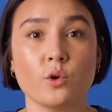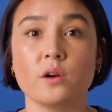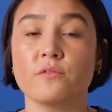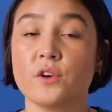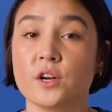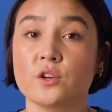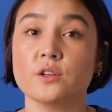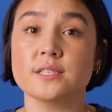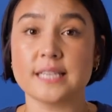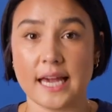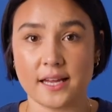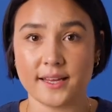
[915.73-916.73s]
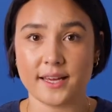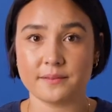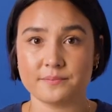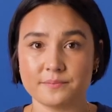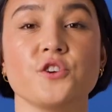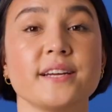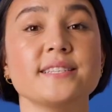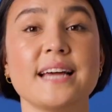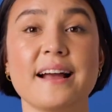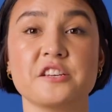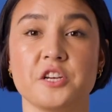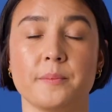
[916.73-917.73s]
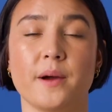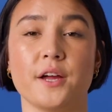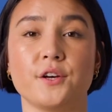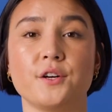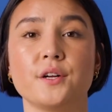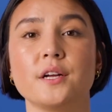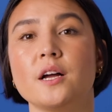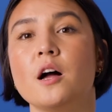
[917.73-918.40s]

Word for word: or vertical scaling. Transaction model.